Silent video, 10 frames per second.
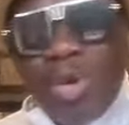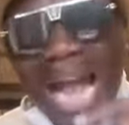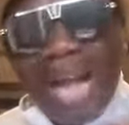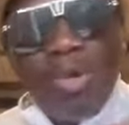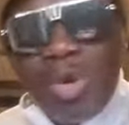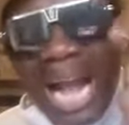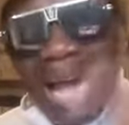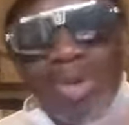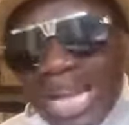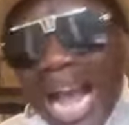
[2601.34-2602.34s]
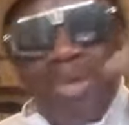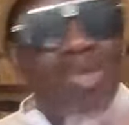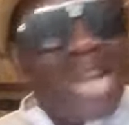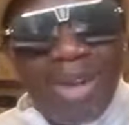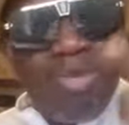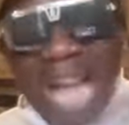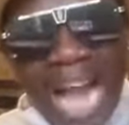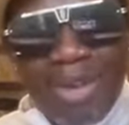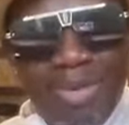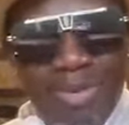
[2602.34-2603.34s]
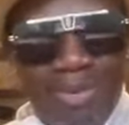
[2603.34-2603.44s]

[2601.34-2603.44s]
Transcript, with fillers: kalu, kalu, kalu, kalu, kalu.